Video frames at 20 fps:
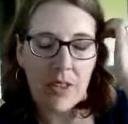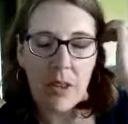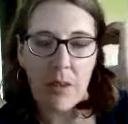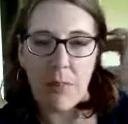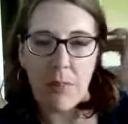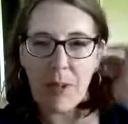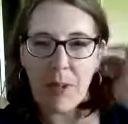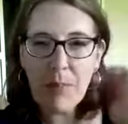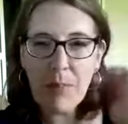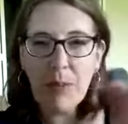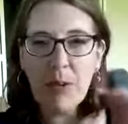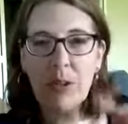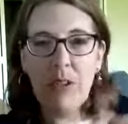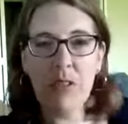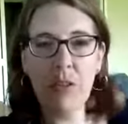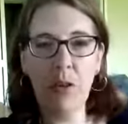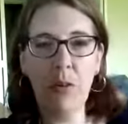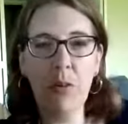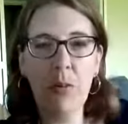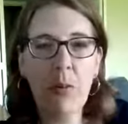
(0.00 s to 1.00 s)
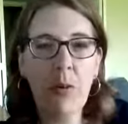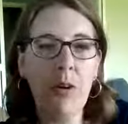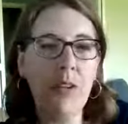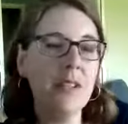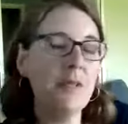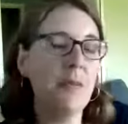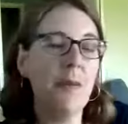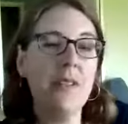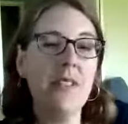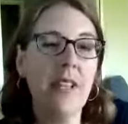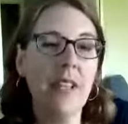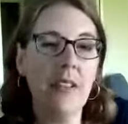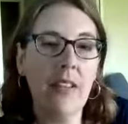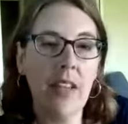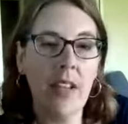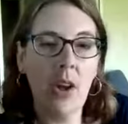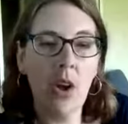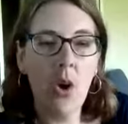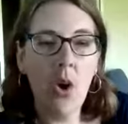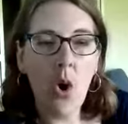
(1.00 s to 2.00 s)
people in the group are expressing
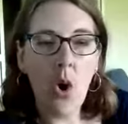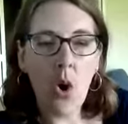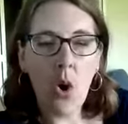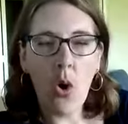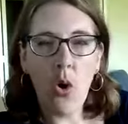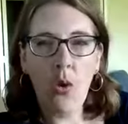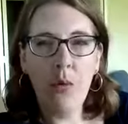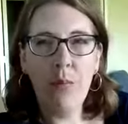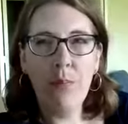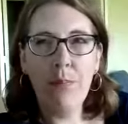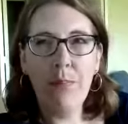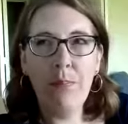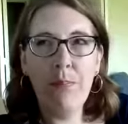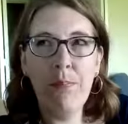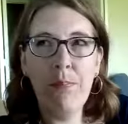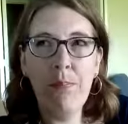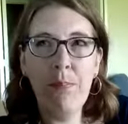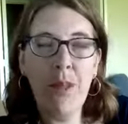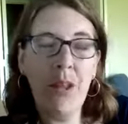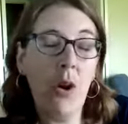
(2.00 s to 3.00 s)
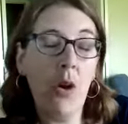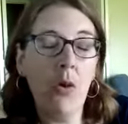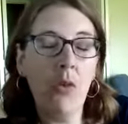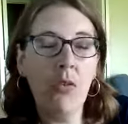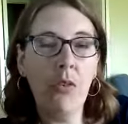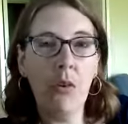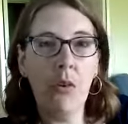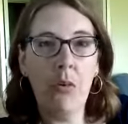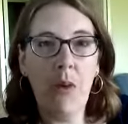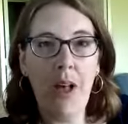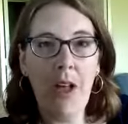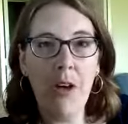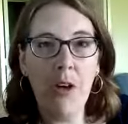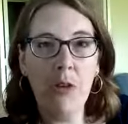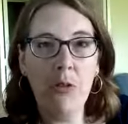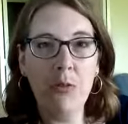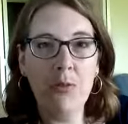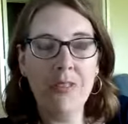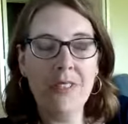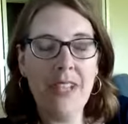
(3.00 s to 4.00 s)
like being
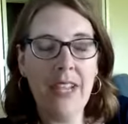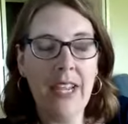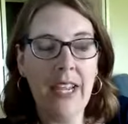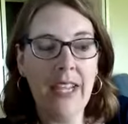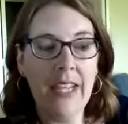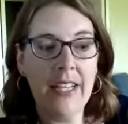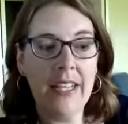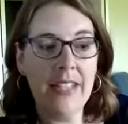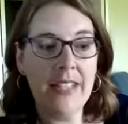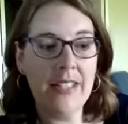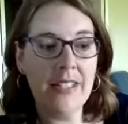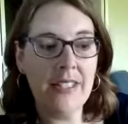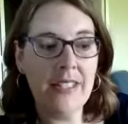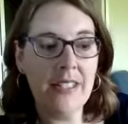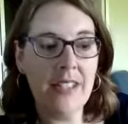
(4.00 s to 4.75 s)
overwhelmed and